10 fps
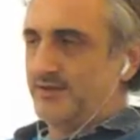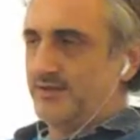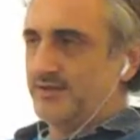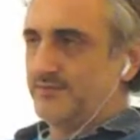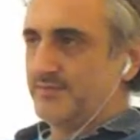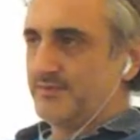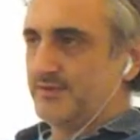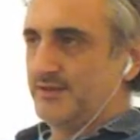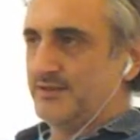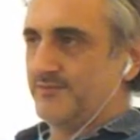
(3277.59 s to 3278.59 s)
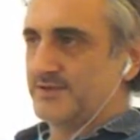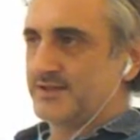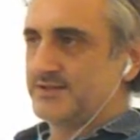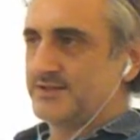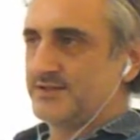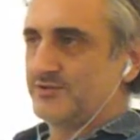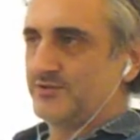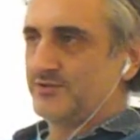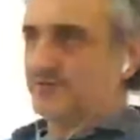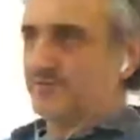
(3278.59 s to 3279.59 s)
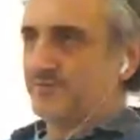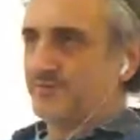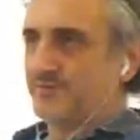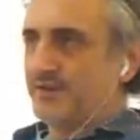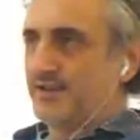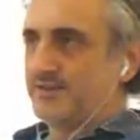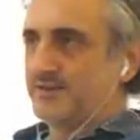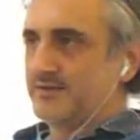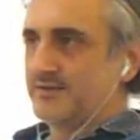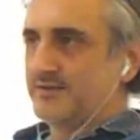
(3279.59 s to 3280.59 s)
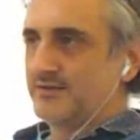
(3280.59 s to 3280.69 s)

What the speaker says: here in the first transistor, and